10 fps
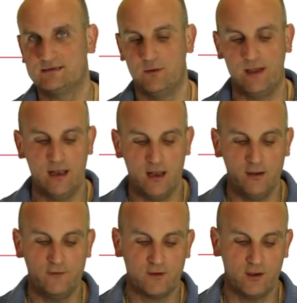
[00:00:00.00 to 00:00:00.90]
So a
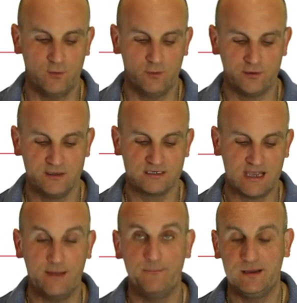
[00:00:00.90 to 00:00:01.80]
load of coordinates
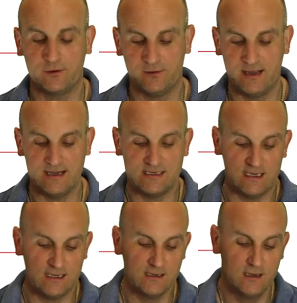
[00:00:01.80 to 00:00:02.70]
can be
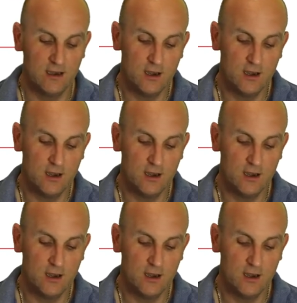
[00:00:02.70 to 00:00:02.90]
created